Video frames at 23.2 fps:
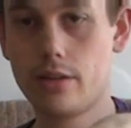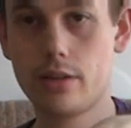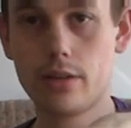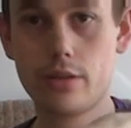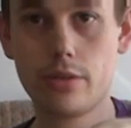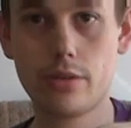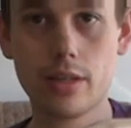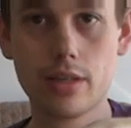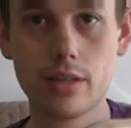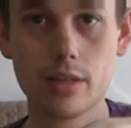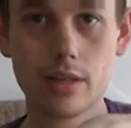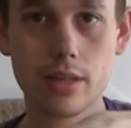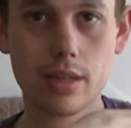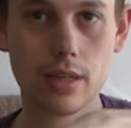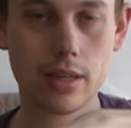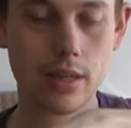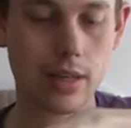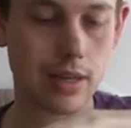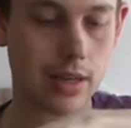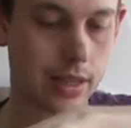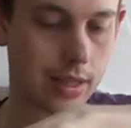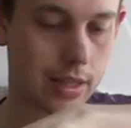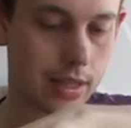onto it,
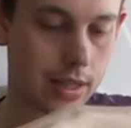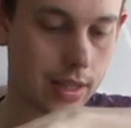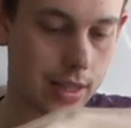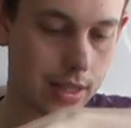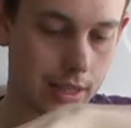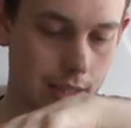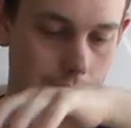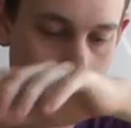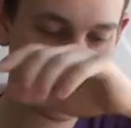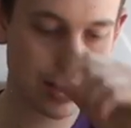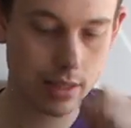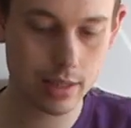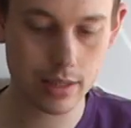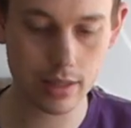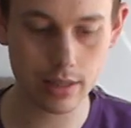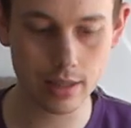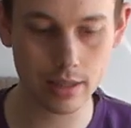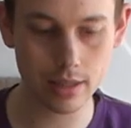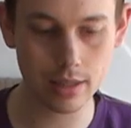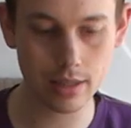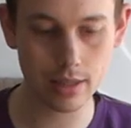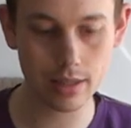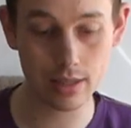like this.
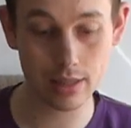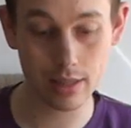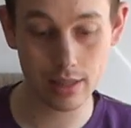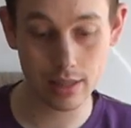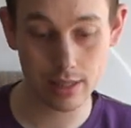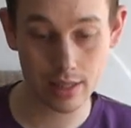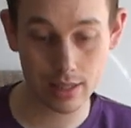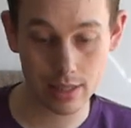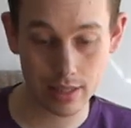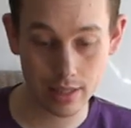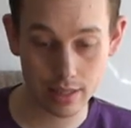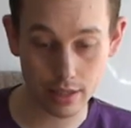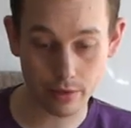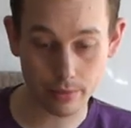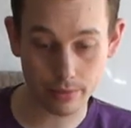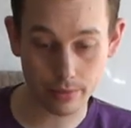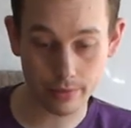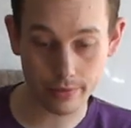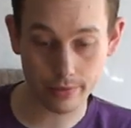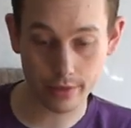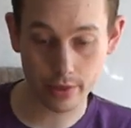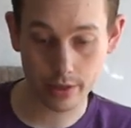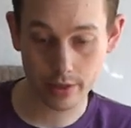You're
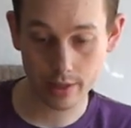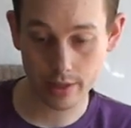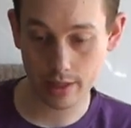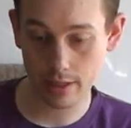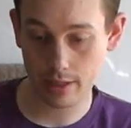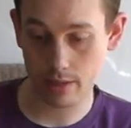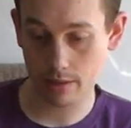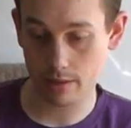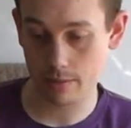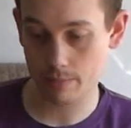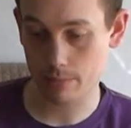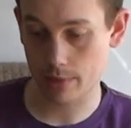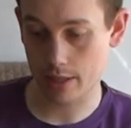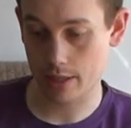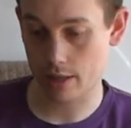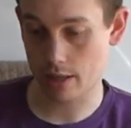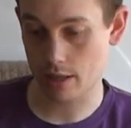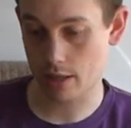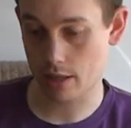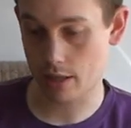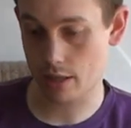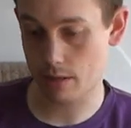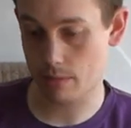reversing,
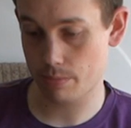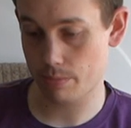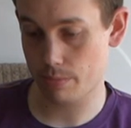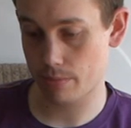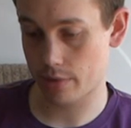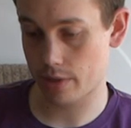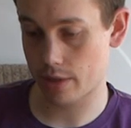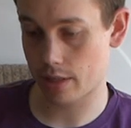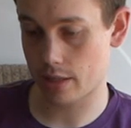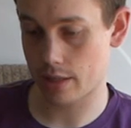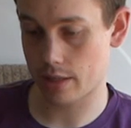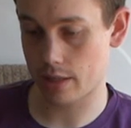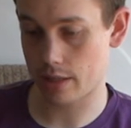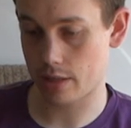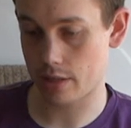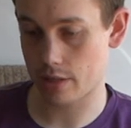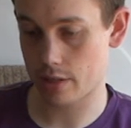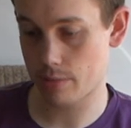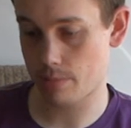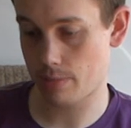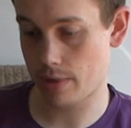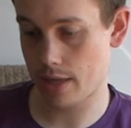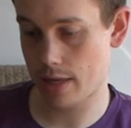backing up, putting it into
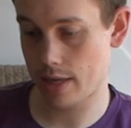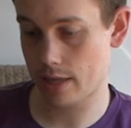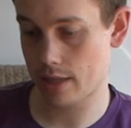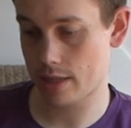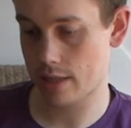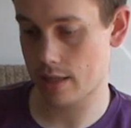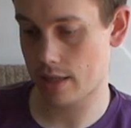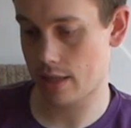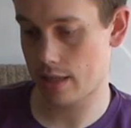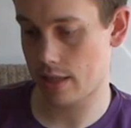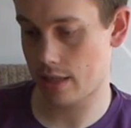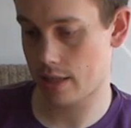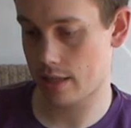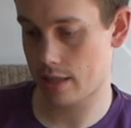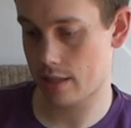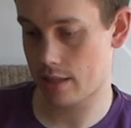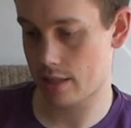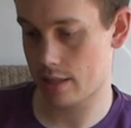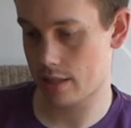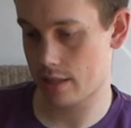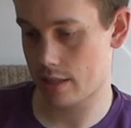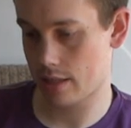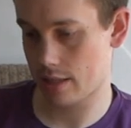space, and
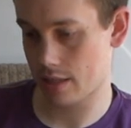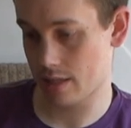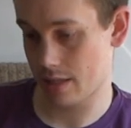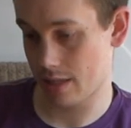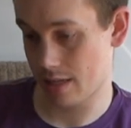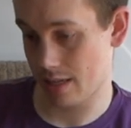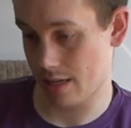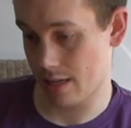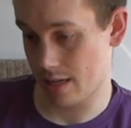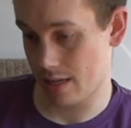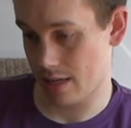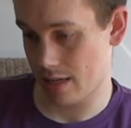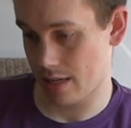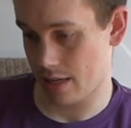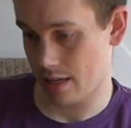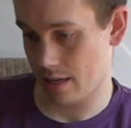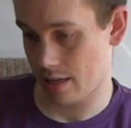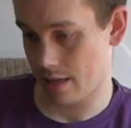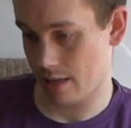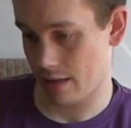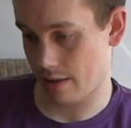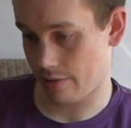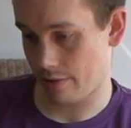
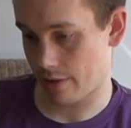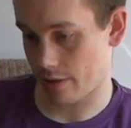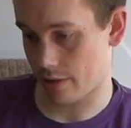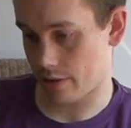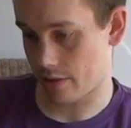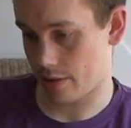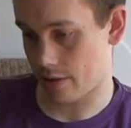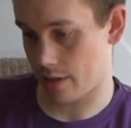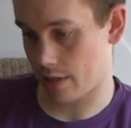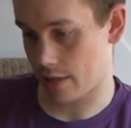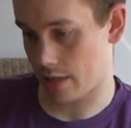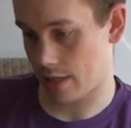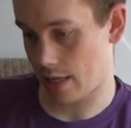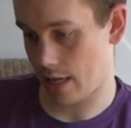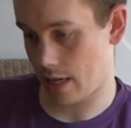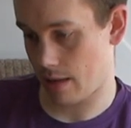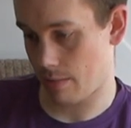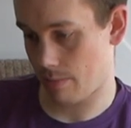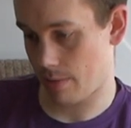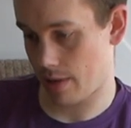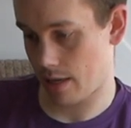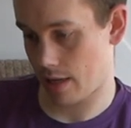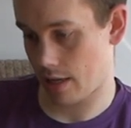if you're good at
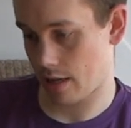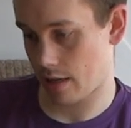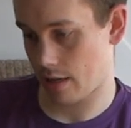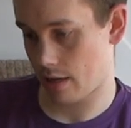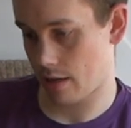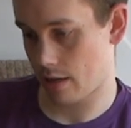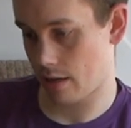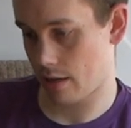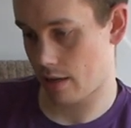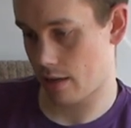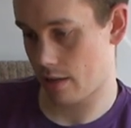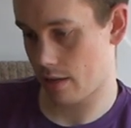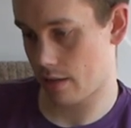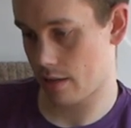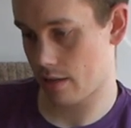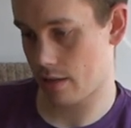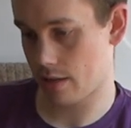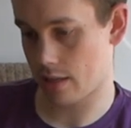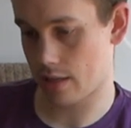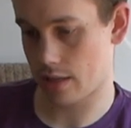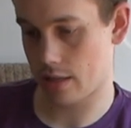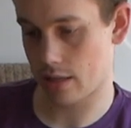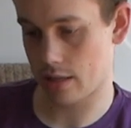aiming,
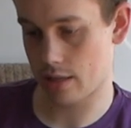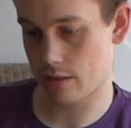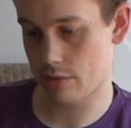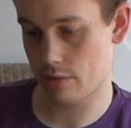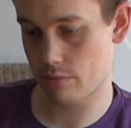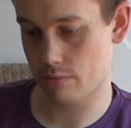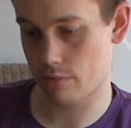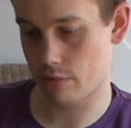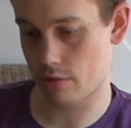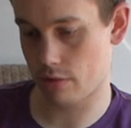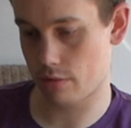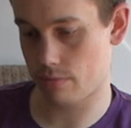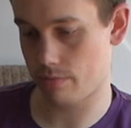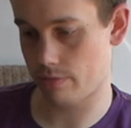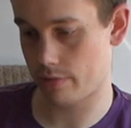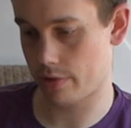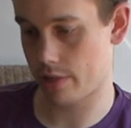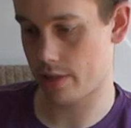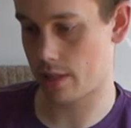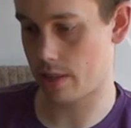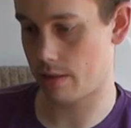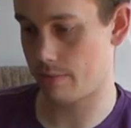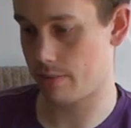then, well,
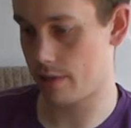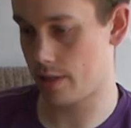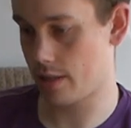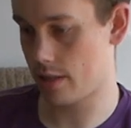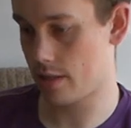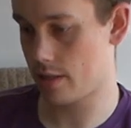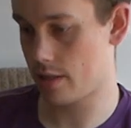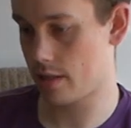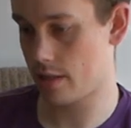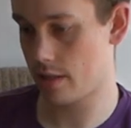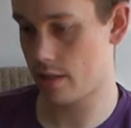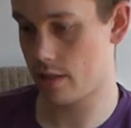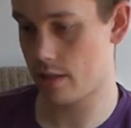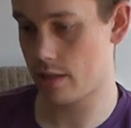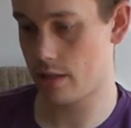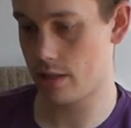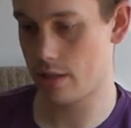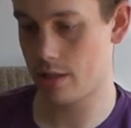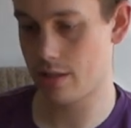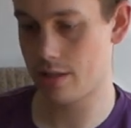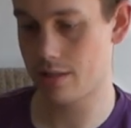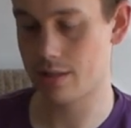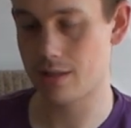which I'm not.
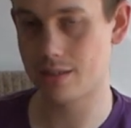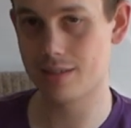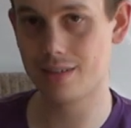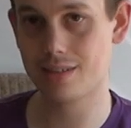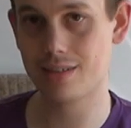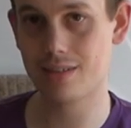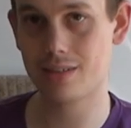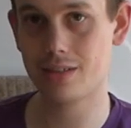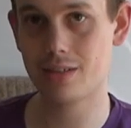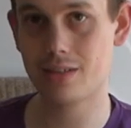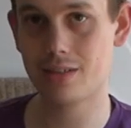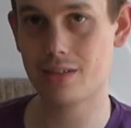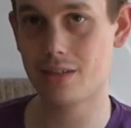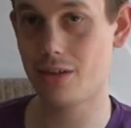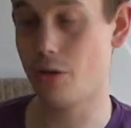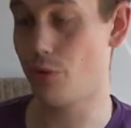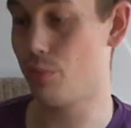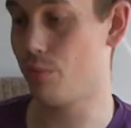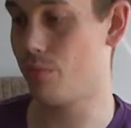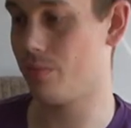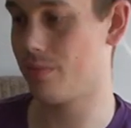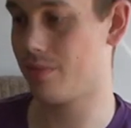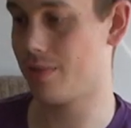
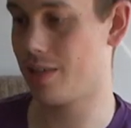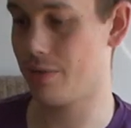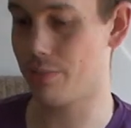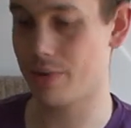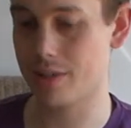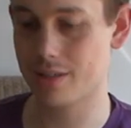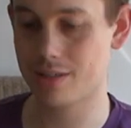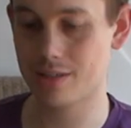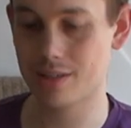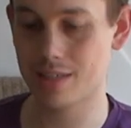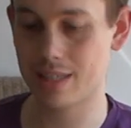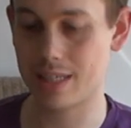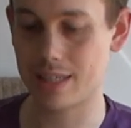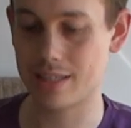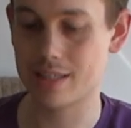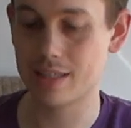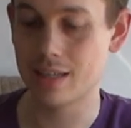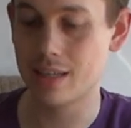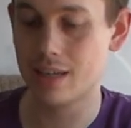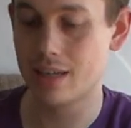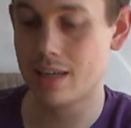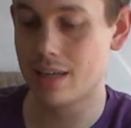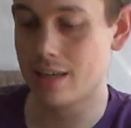Oh, it works,
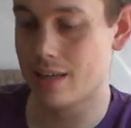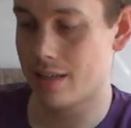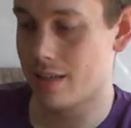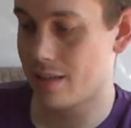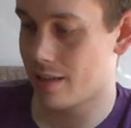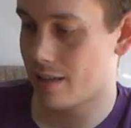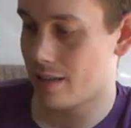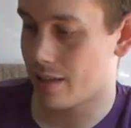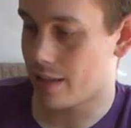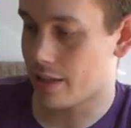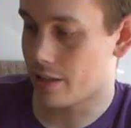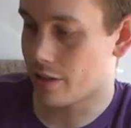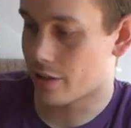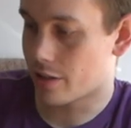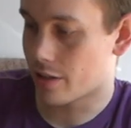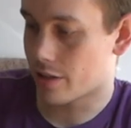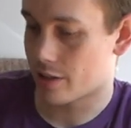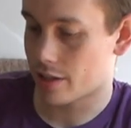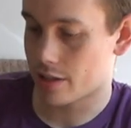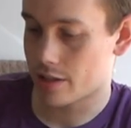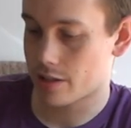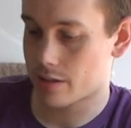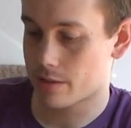yes. Then you
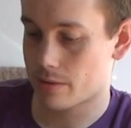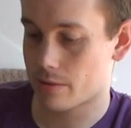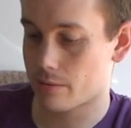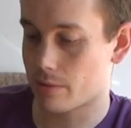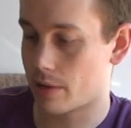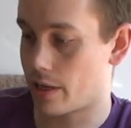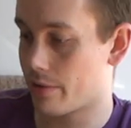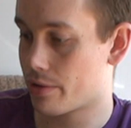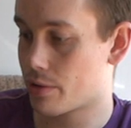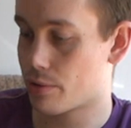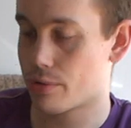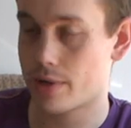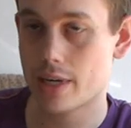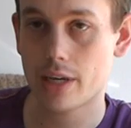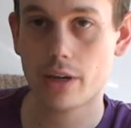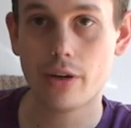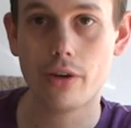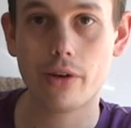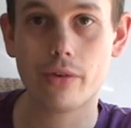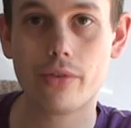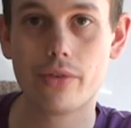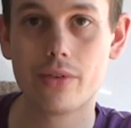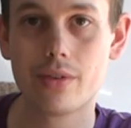can just drive straight
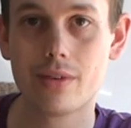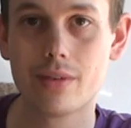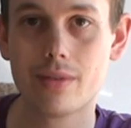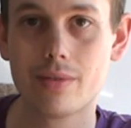off,